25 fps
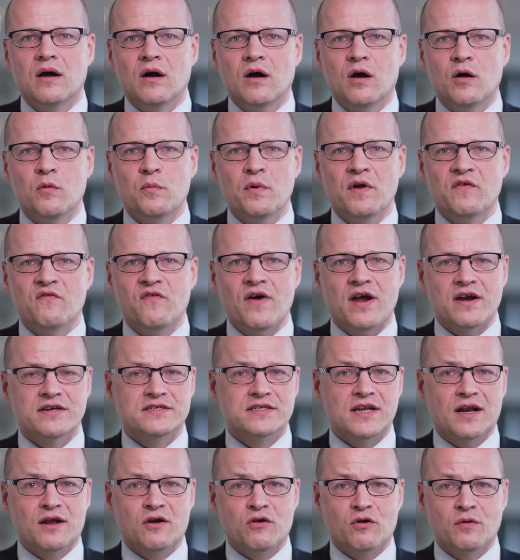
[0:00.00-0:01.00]
OP
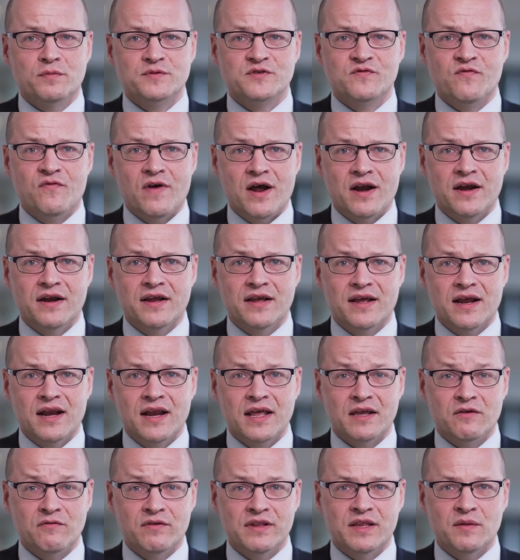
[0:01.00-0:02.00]
Financial Group's funding and
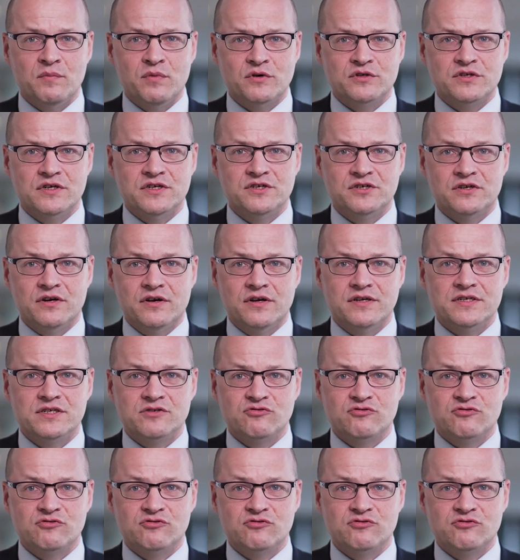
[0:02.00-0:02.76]
liquidity position is